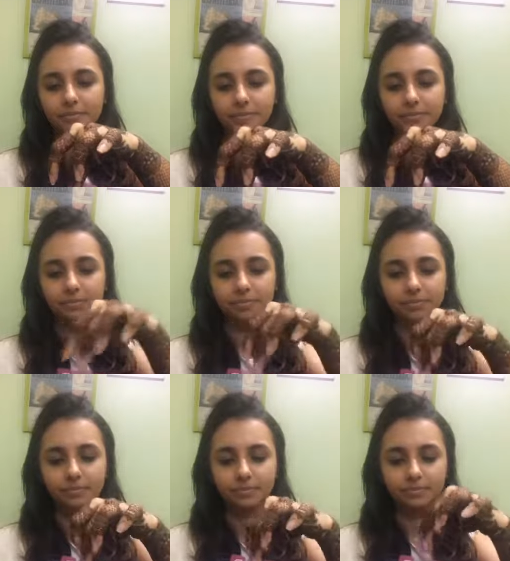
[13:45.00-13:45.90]

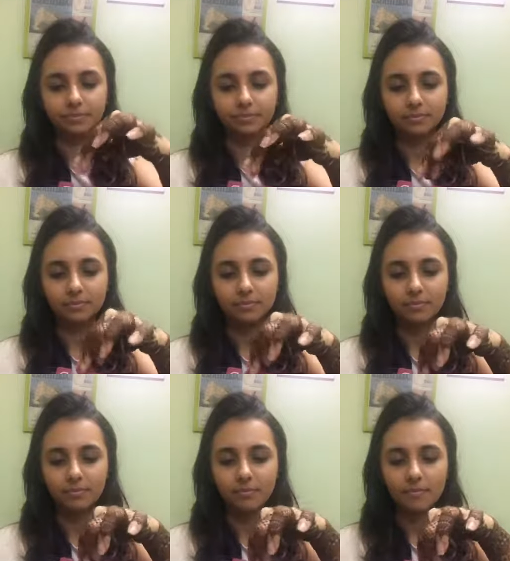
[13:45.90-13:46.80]
[no speech]